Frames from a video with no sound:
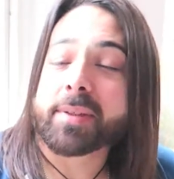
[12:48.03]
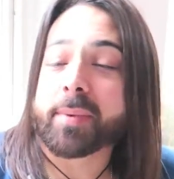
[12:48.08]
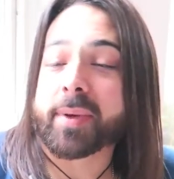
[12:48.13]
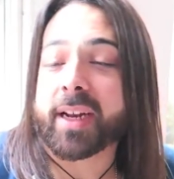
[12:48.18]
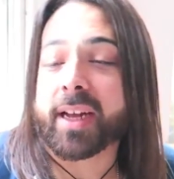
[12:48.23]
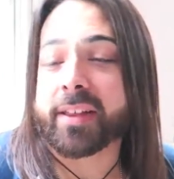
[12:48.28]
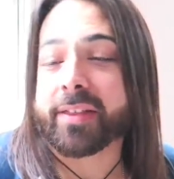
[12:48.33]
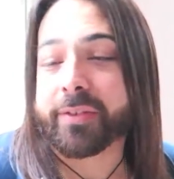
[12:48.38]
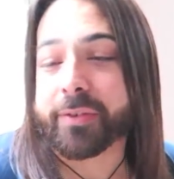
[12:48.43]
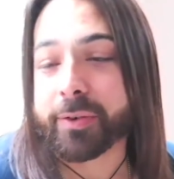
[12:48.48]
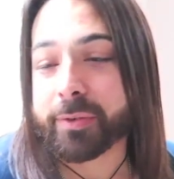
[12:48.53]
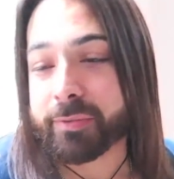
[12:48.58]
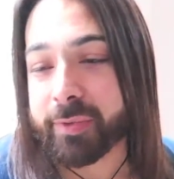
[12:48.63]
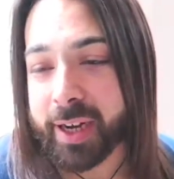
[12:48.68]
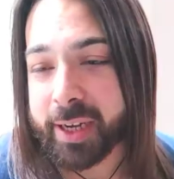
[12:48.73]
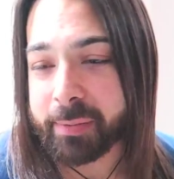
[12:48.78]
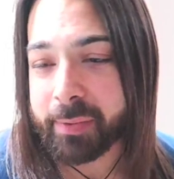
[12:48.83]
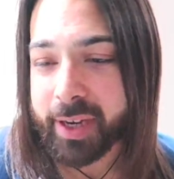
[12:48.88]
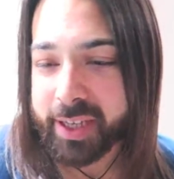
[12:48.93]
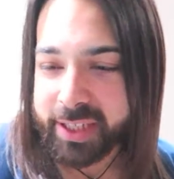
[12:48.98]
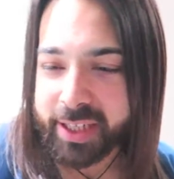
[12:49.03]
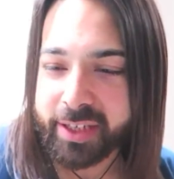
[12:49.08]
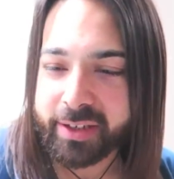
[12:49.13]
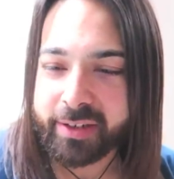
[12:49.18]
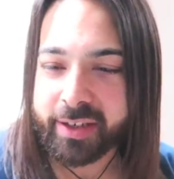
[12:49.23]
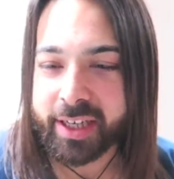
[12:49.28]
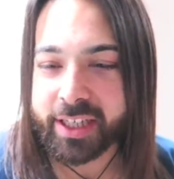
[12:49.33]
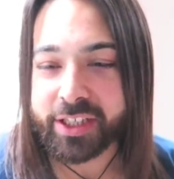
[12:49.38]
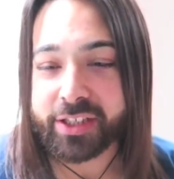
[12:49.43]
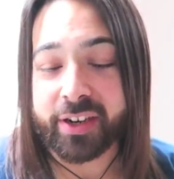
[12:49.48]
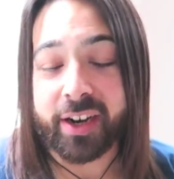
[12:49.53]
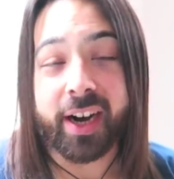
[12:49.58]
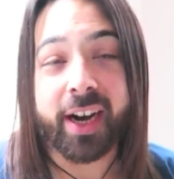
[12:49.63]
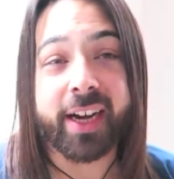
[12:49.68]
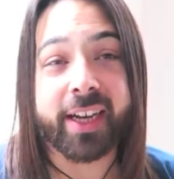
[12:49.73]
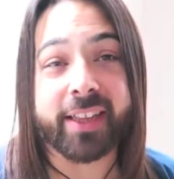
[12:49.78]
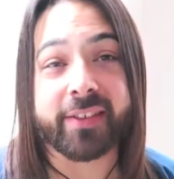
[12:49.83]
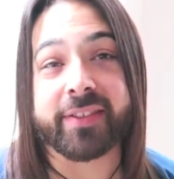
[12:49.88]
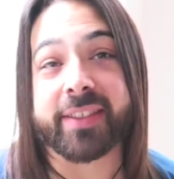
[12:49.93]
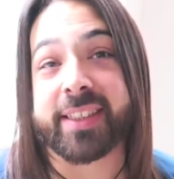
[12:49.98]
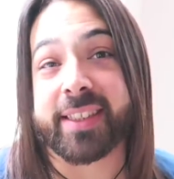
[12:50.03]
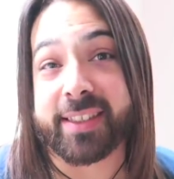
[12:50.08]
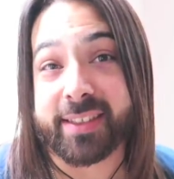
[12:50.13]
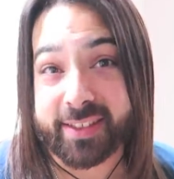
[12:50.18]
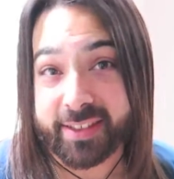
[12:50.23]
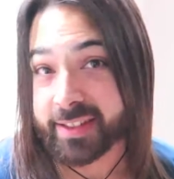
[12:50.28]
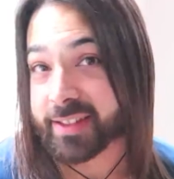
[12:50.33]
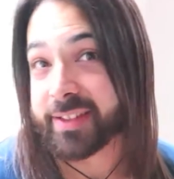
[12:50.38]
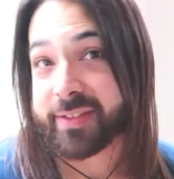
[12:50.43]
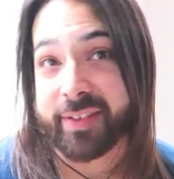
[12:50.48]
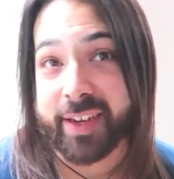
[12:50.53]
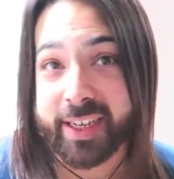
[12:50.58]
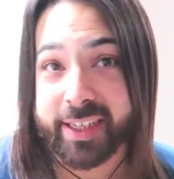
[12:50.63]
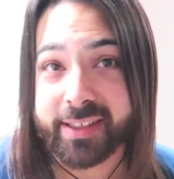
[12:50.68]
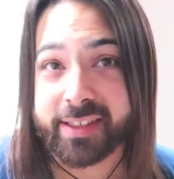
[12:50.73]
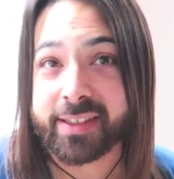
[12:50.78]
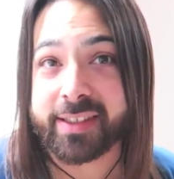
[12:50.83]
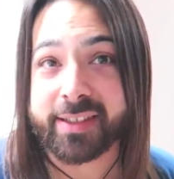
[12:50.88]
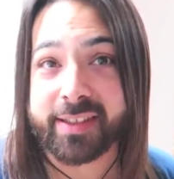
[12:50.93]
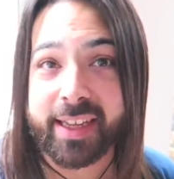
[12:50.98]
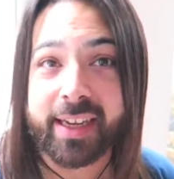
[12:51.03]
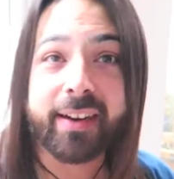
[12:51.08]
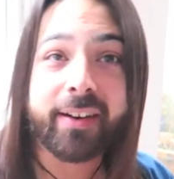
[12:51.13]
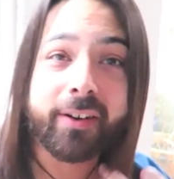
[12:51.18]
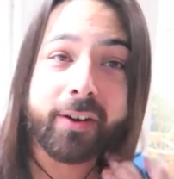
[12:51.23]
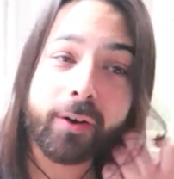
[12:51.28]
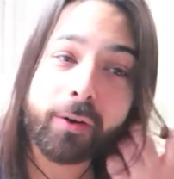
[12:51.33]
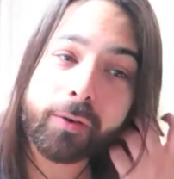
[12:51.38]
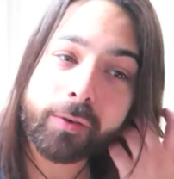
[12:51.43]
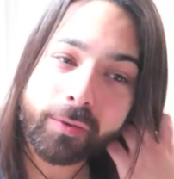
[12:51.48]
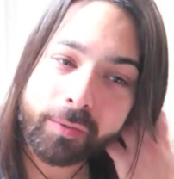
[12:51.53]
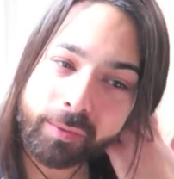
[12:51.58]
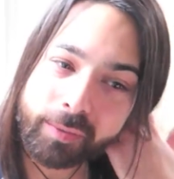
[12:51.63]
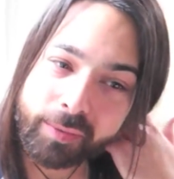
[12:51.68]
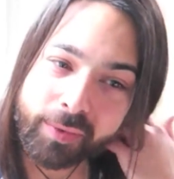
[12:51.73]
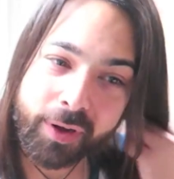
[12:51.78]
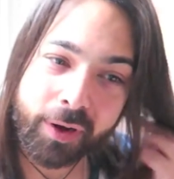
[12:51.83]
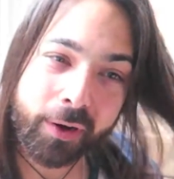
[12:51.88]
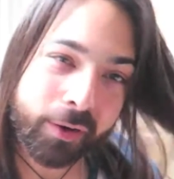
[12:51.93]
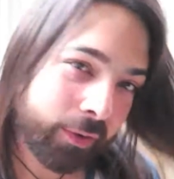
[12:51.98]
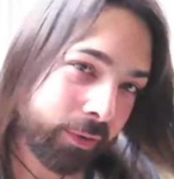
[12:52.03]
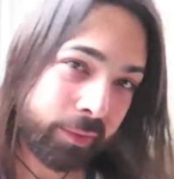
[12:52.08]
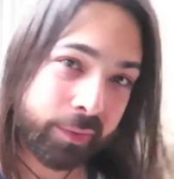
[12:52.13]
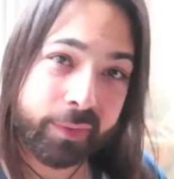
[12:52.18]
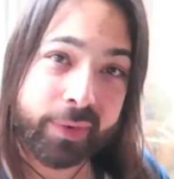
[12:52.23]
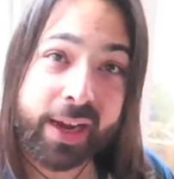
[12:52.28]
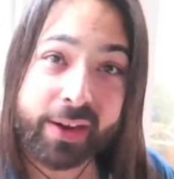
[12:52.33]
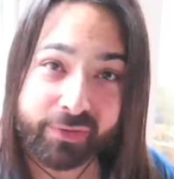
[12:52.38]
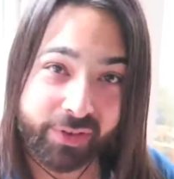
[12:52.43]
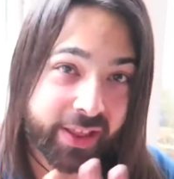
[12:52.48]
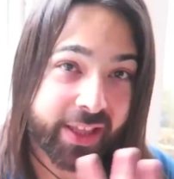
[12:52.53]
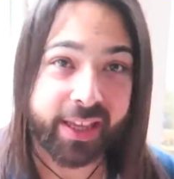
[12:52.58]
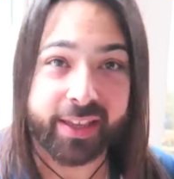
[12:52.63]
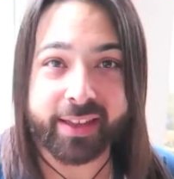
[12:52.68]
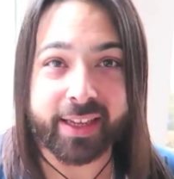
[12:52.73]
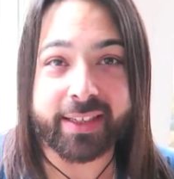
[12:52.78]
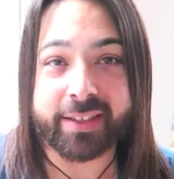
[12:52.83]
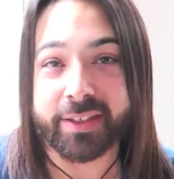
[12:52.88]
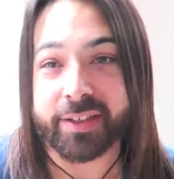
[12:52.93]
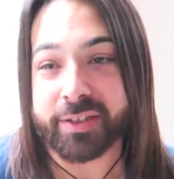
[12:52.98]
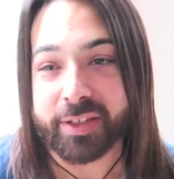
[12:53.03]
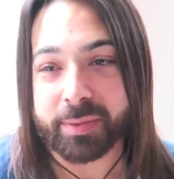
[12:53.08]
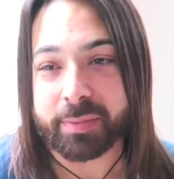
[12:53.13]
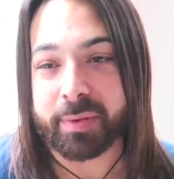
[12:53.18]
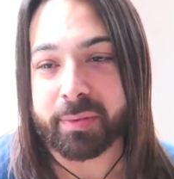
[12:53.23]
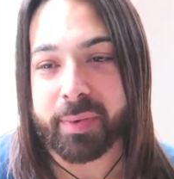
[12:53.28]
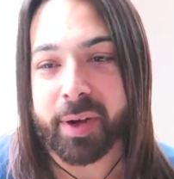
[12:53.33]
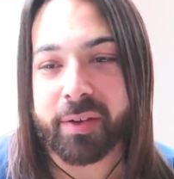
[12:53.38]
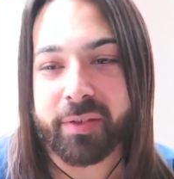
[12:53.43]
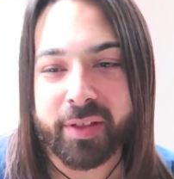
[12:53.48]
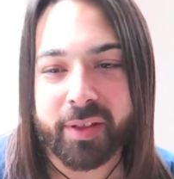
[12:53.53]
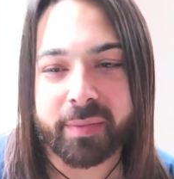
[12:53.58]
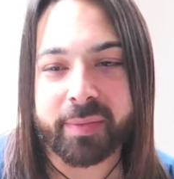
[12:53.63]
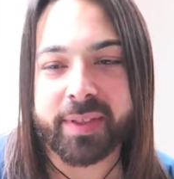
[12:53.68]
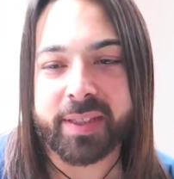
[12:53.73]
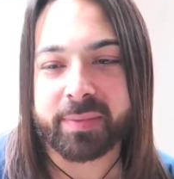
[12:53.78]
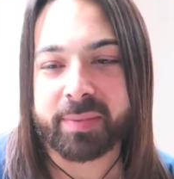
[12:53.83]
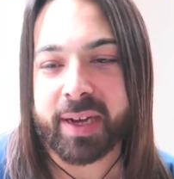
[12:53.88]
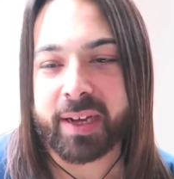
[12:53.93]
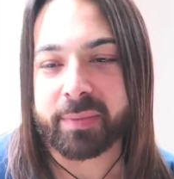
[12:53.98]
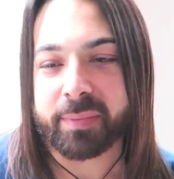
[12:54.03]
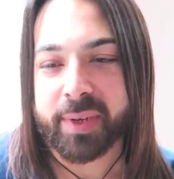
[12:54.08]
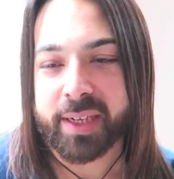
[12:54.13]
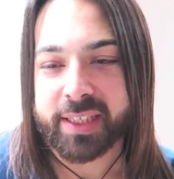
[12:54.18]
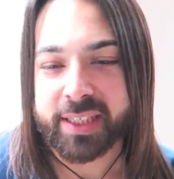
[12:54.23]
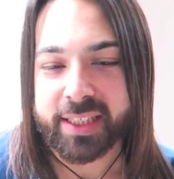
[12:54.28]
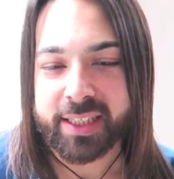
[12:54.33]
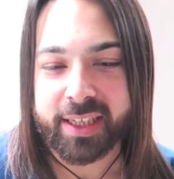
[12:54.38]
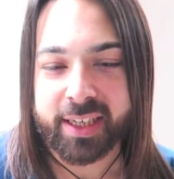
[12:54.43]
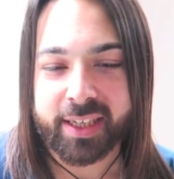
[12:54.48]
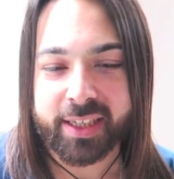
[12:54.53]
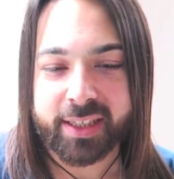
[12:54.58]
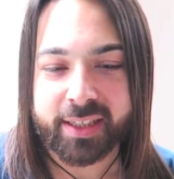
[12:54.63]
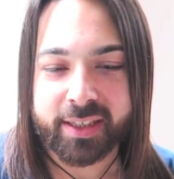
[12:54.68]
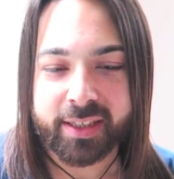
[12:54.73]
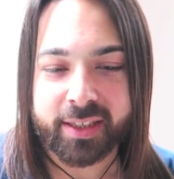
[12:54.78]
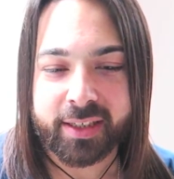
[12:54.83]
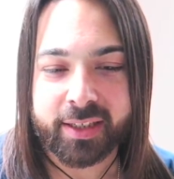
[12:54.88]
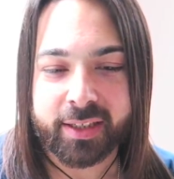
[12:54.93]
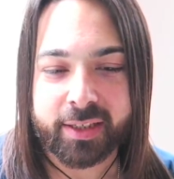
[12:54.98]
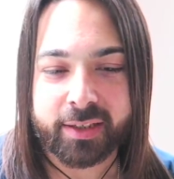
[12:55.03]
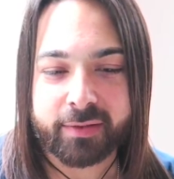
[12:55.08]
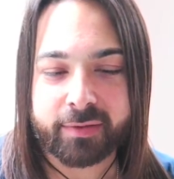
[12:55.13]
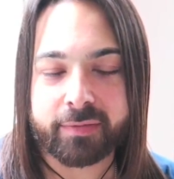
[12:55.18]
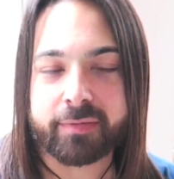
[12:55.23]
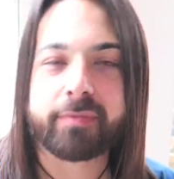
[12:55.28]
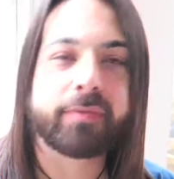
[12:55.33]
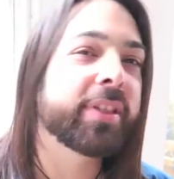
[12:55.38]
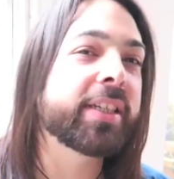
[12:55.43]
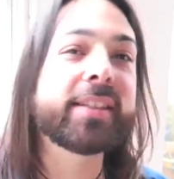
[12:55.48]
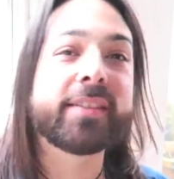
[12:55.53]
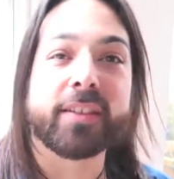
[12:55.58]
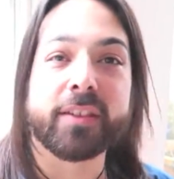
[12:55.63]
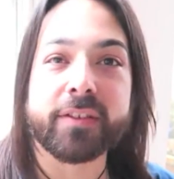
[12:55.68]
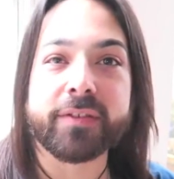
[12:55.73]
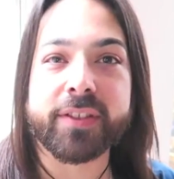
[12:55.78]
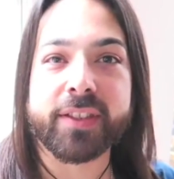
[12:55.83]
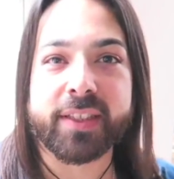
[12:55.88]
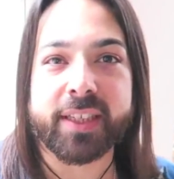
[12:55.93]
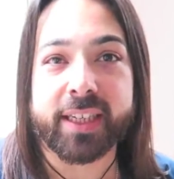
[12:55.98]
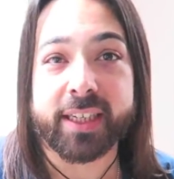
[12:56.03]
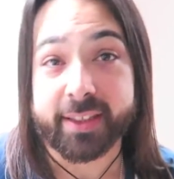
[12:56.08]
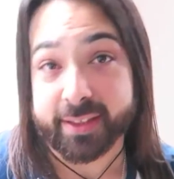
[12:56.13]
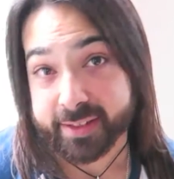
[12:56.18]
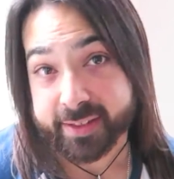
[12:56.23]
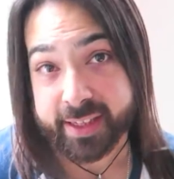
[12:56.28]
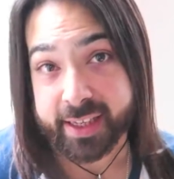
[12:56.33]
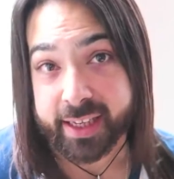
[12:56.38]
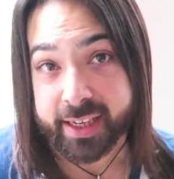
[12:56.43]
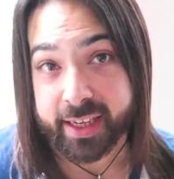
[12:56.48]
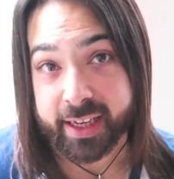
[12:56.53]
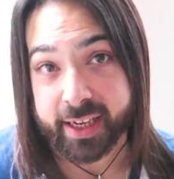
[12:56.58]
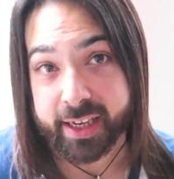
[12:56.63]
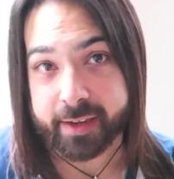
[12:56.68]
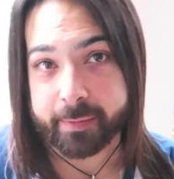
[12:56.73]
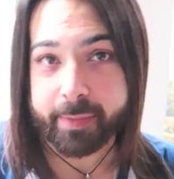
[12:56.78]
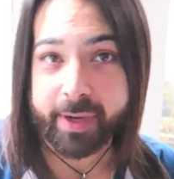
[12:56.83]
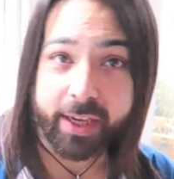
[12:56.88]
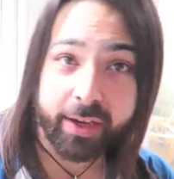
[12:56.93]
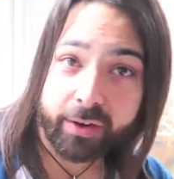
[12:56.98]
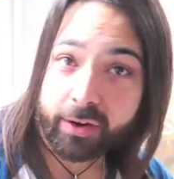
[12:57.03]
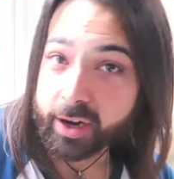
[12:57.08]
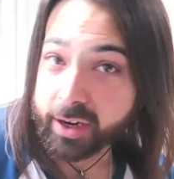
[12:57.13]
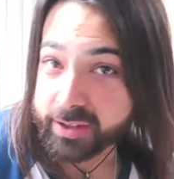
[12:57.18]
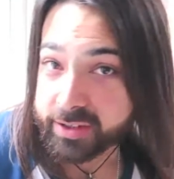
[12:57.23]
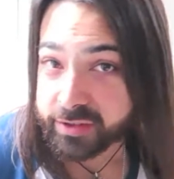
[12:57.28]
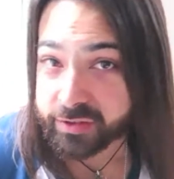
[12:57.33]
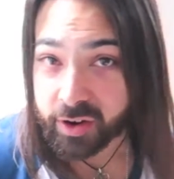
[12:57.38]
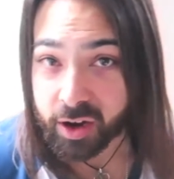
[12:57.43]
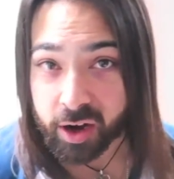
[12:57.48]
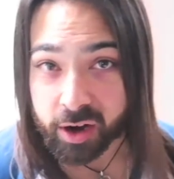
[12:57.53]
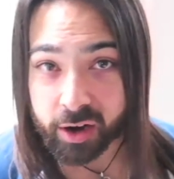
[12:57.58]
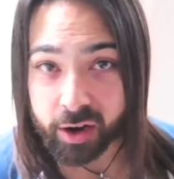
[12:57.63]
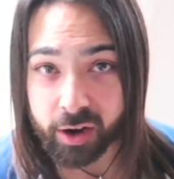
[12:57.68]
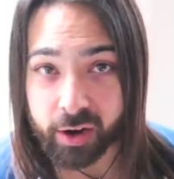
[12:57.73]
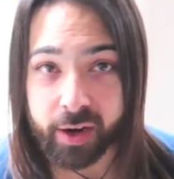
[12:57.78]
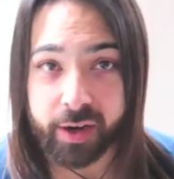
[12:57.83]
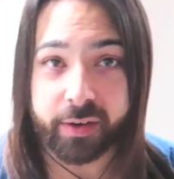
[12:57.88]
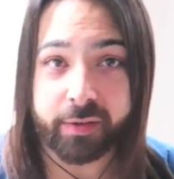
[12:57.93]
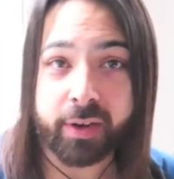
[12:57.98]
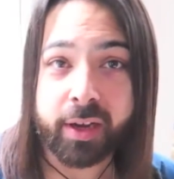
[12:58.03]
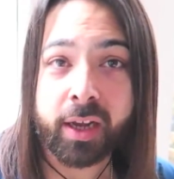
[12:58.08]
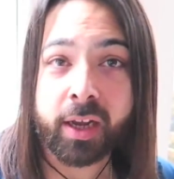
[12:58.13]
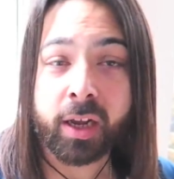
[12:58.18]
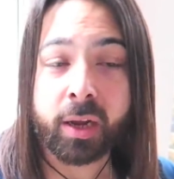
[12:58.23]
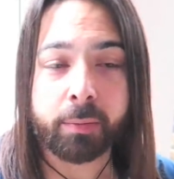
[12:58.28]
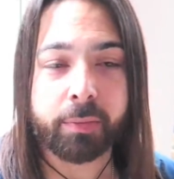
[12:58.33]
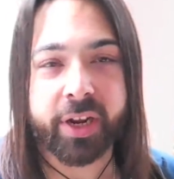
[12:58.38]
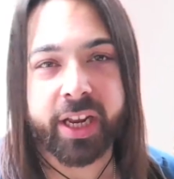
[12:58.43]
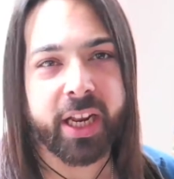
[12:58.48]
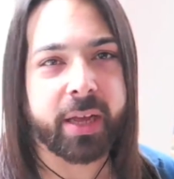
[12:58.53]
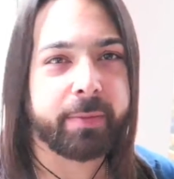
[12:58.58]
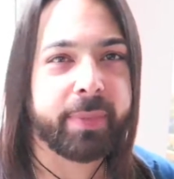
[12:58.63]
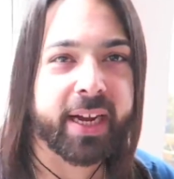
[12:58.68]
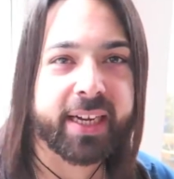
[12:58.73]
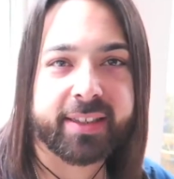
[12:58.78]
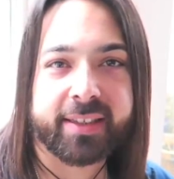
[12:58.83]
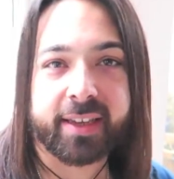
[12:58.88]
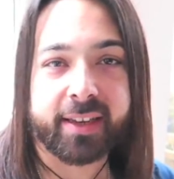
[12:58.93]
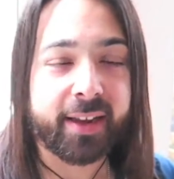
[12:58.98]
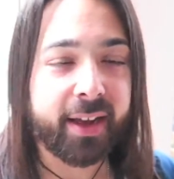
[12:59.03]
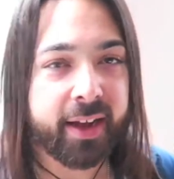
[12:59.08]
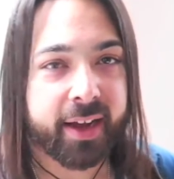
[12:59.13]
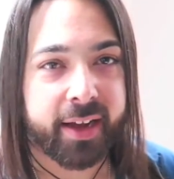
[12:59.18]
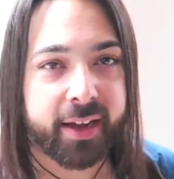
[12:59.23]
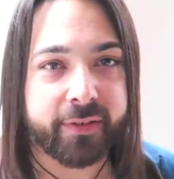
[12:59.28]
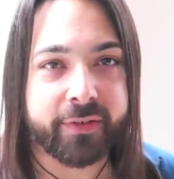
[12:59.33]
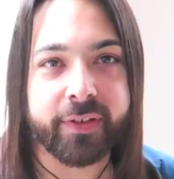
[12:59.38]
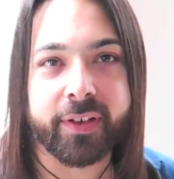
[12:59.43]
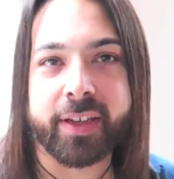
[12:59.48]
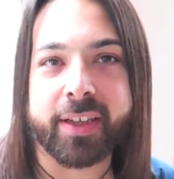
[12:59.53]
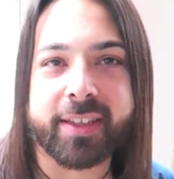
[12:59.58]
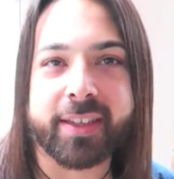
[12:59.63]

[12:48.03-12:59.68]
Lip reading: was when I thought, right, why don't I try the Resistance range, because everything they do to promote them is about bloody like resurfacing and sealing and making your hair stronger and bringing it back to life